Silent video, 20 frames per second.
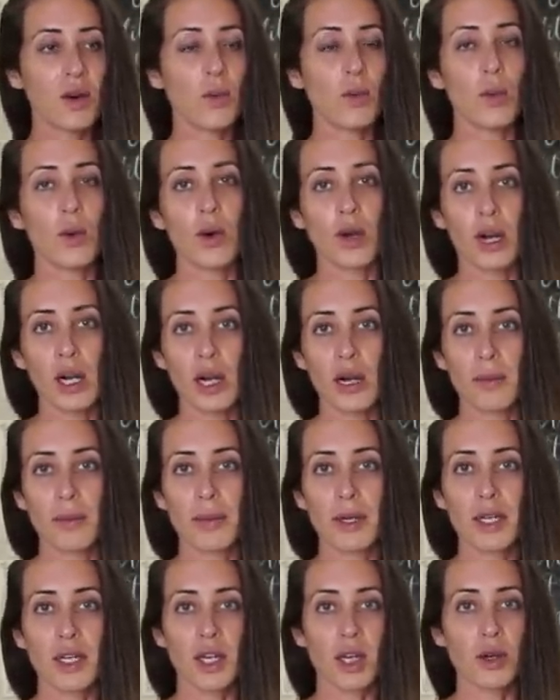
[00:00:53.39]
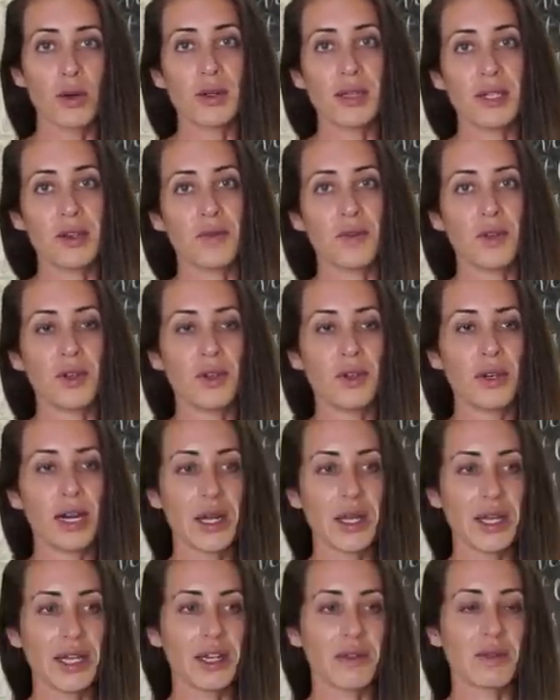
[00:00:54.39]
warm, cozy food, I
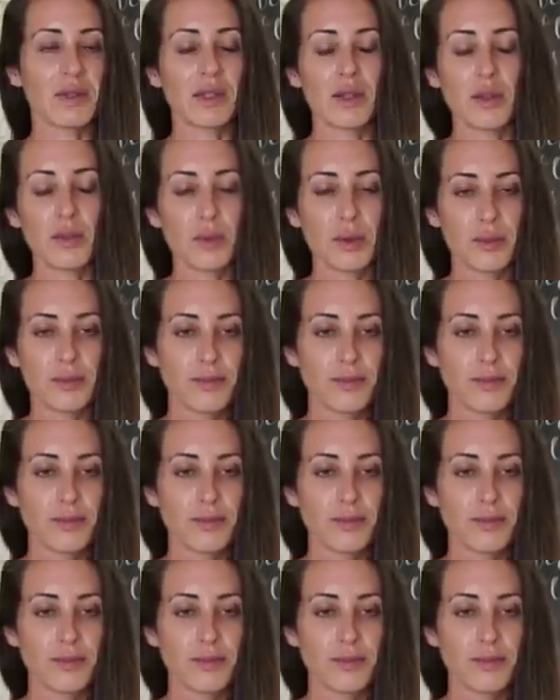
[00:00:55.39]
think of soup.